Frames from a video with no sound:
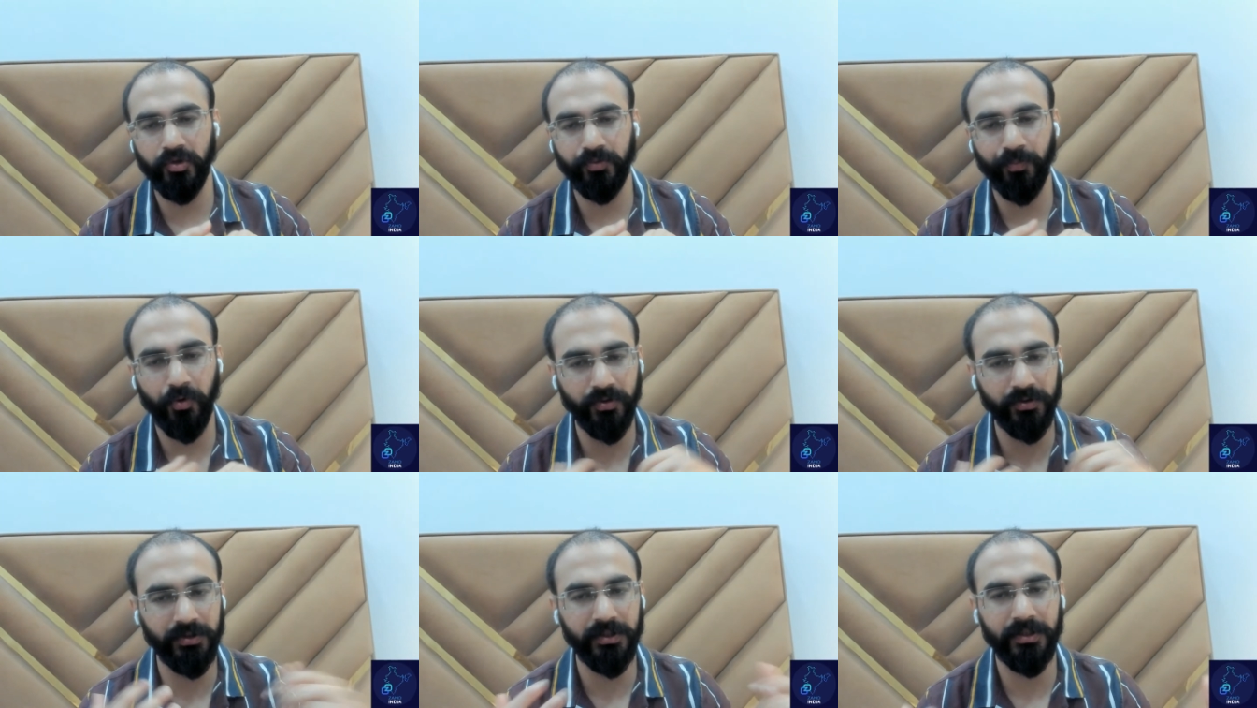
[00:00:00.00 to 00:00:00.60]

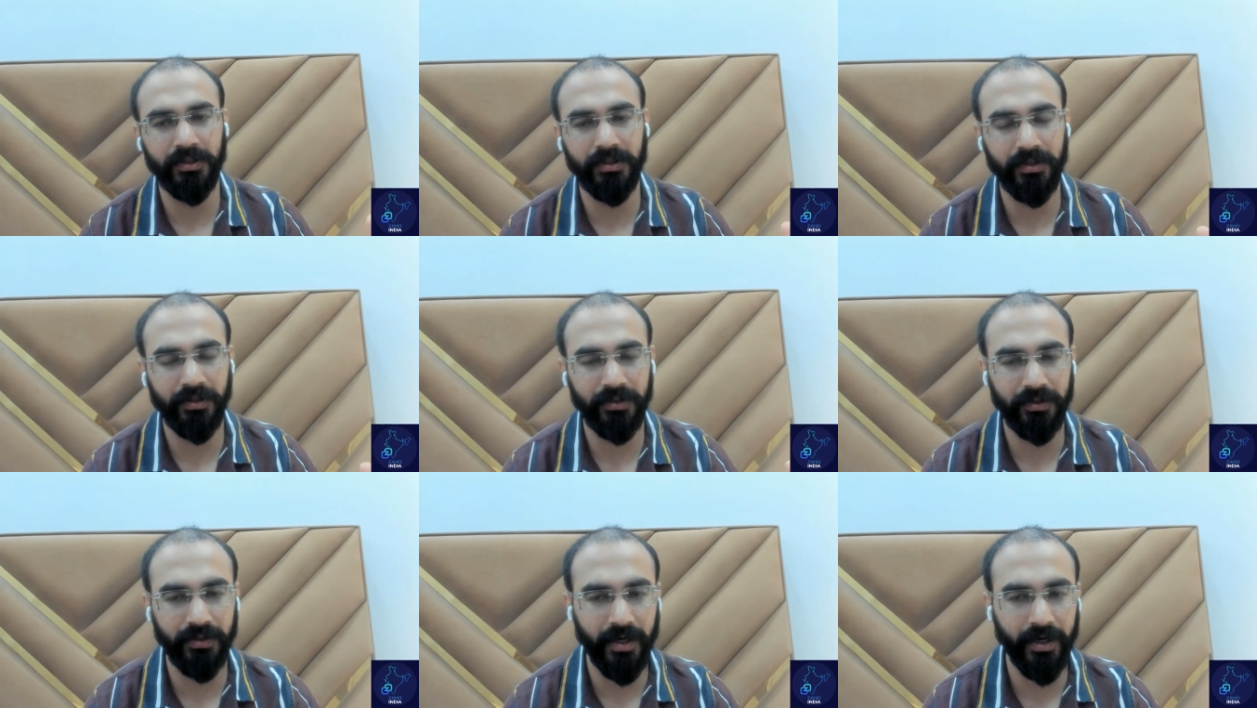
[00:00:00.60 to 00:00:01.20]
Ponzi
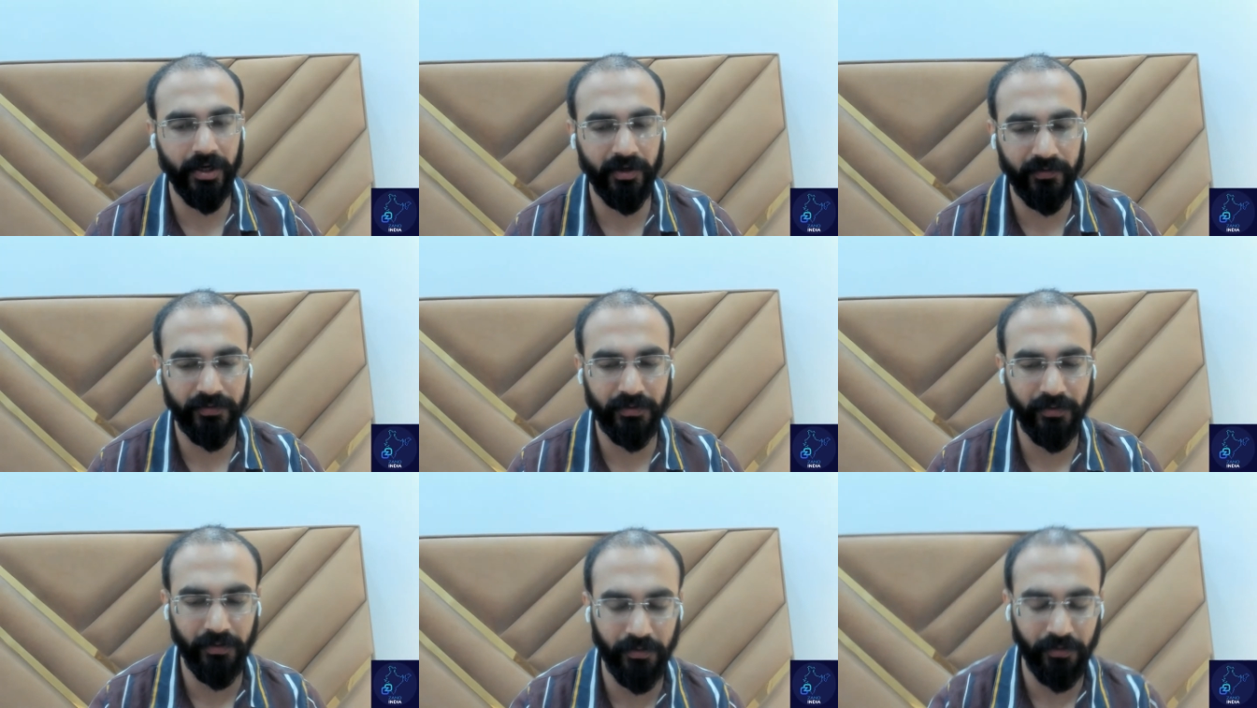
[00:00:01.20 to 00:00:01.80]
kind of
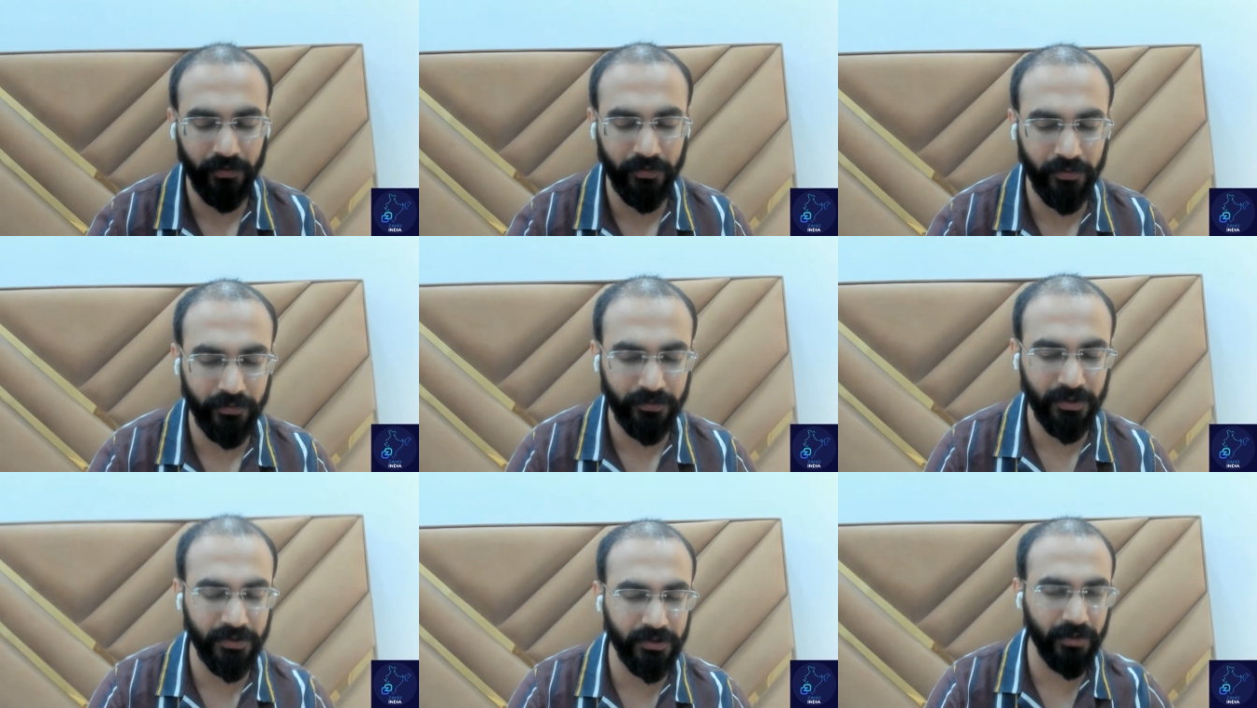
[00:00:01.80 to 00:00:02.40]

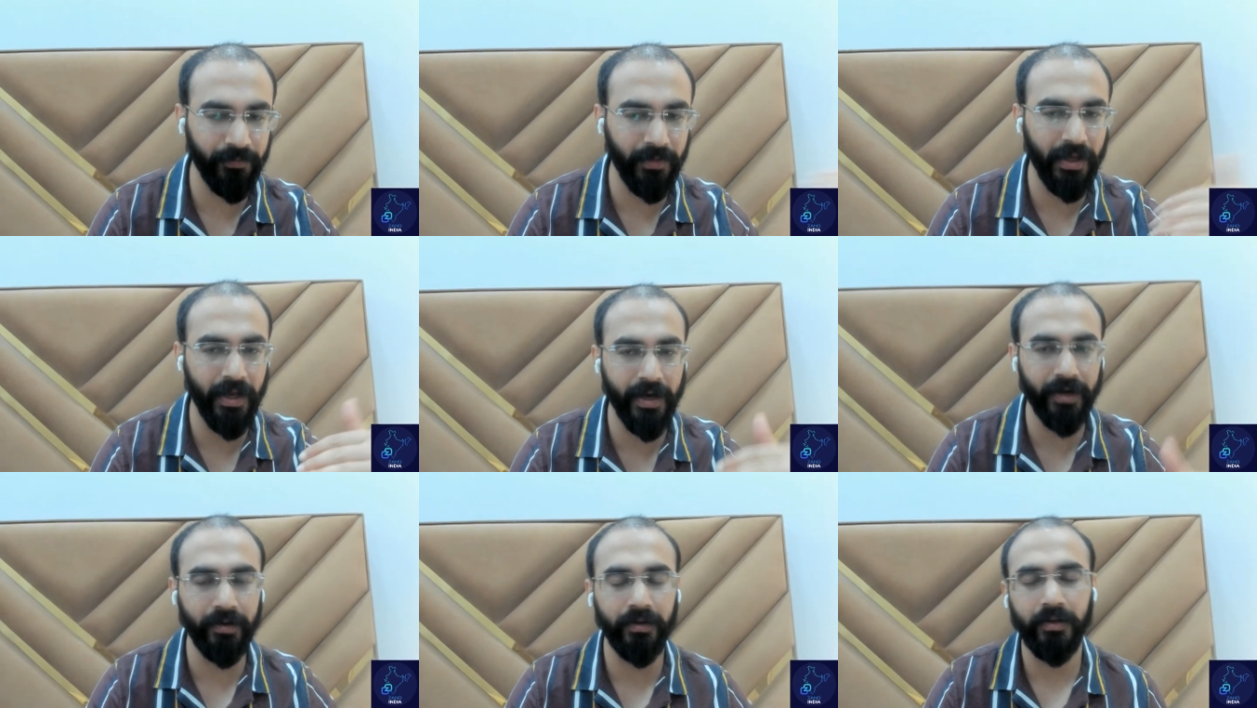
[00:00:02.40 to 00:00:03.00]
system behind.